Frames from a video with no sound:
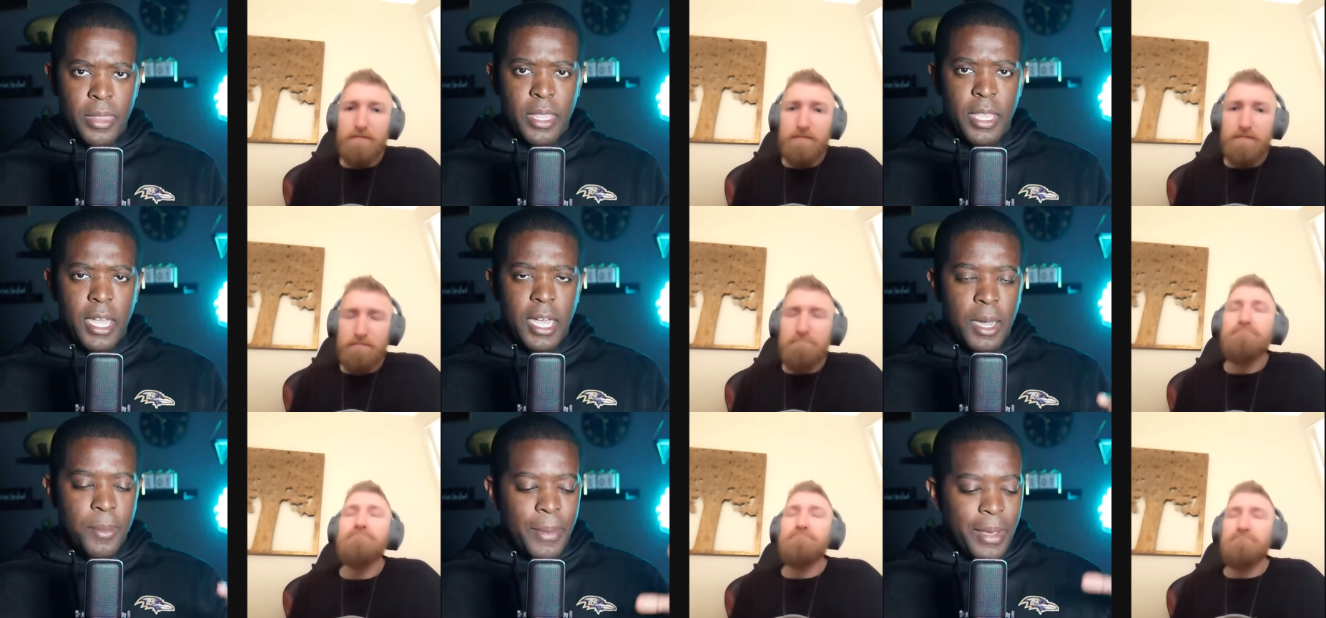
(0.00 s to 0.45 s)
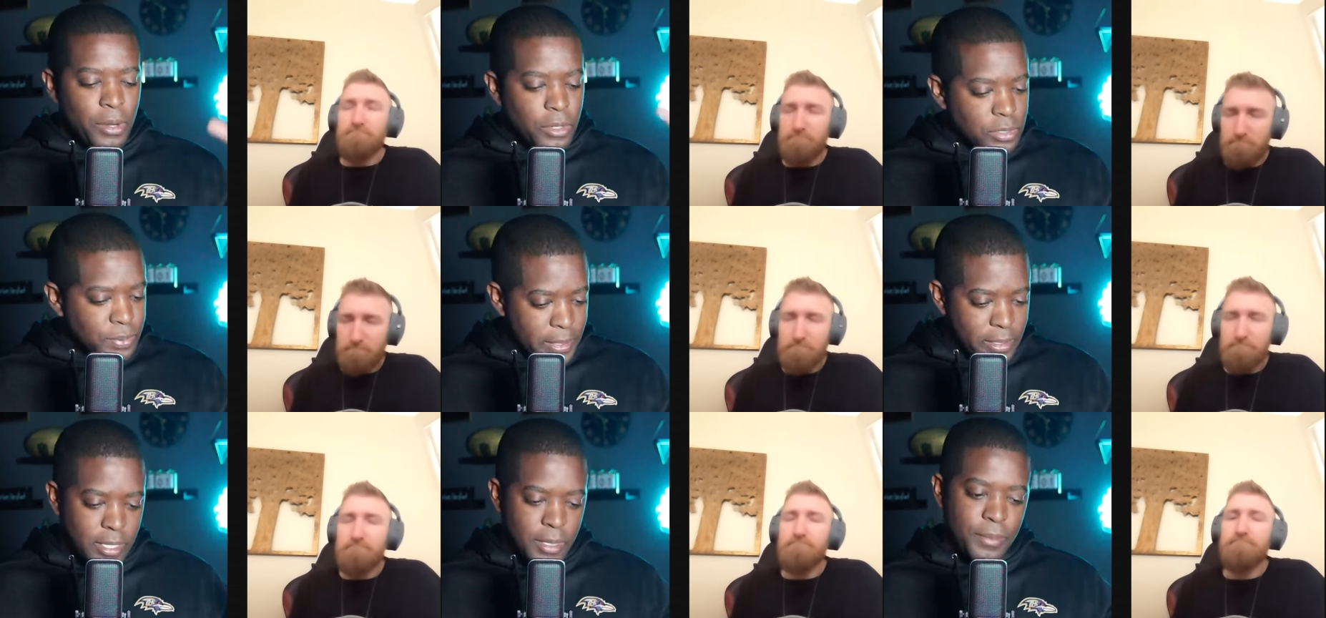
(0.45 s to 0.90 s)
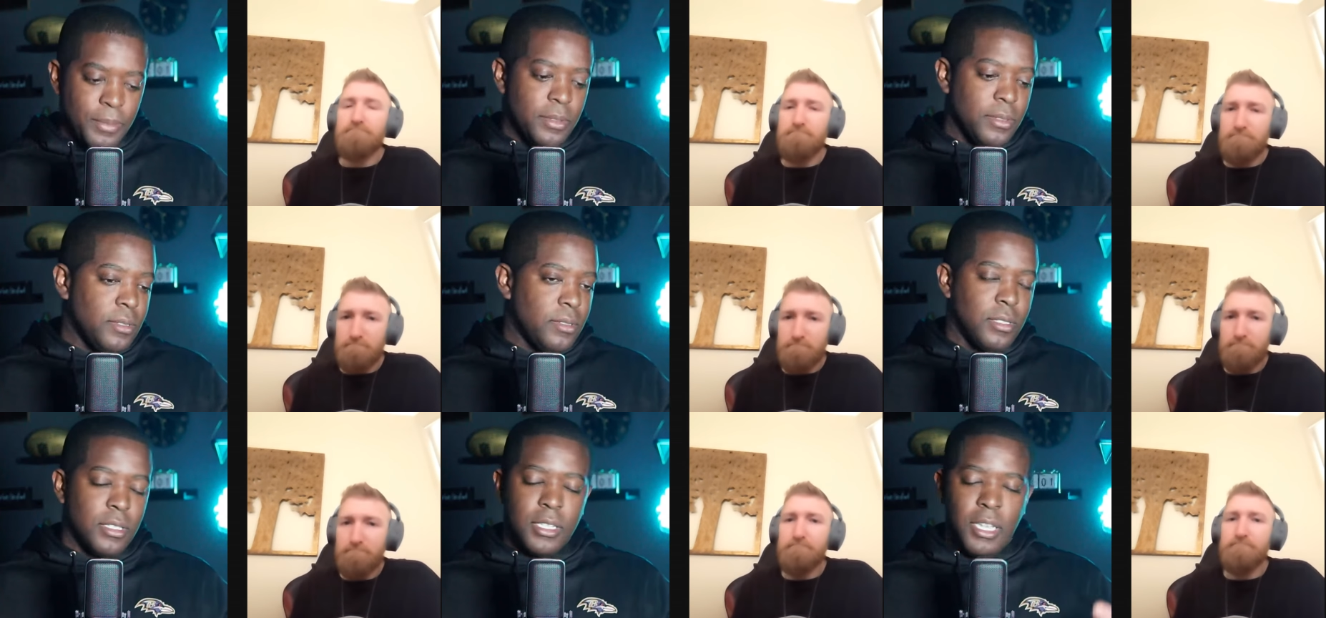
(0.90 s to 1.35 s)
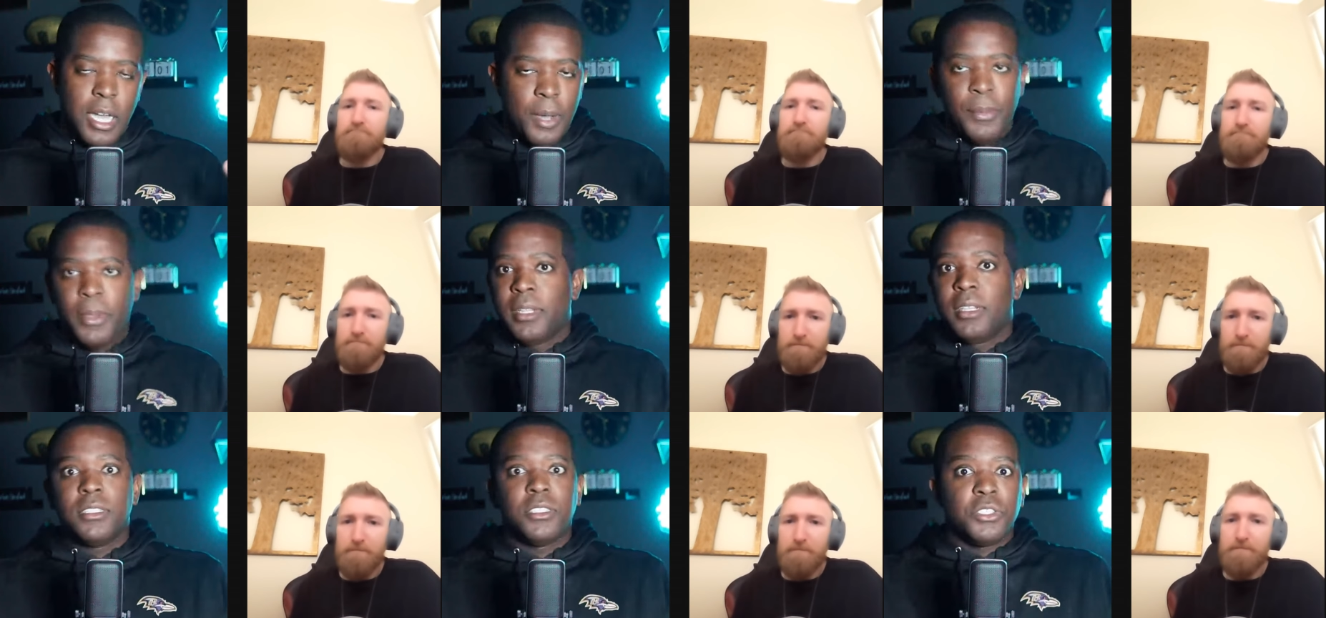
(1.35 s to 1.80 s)
Speaker 1: I don't expect him to
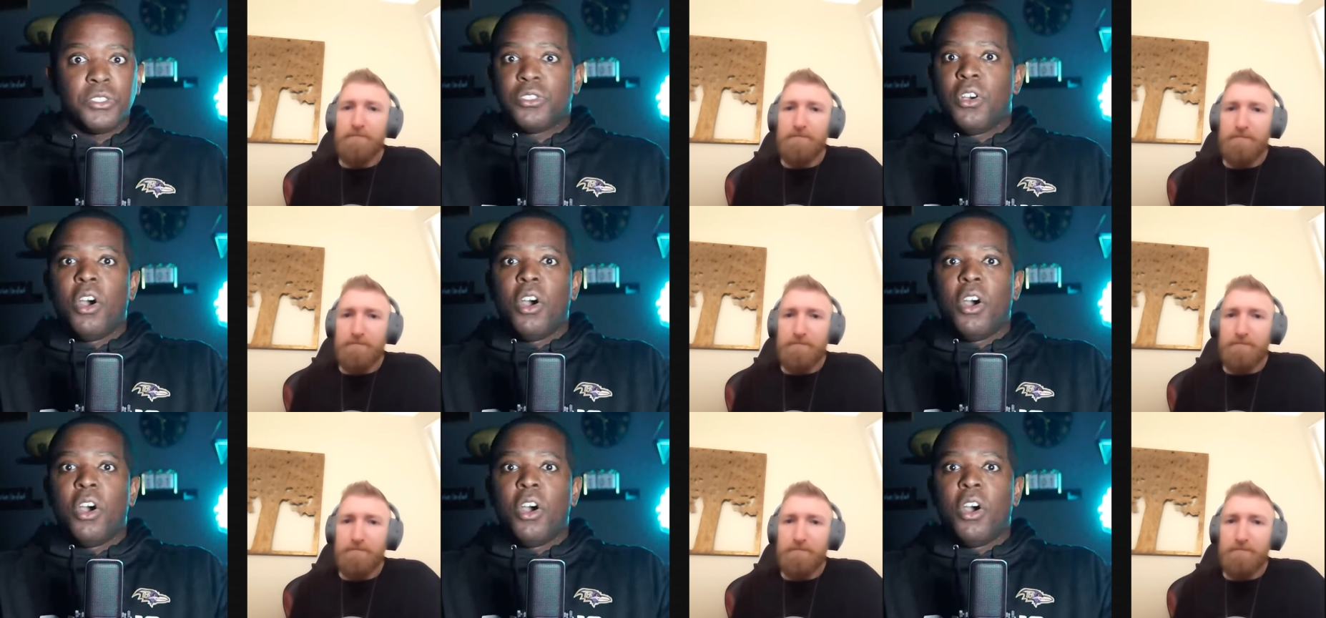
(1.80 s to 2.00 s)
come in and just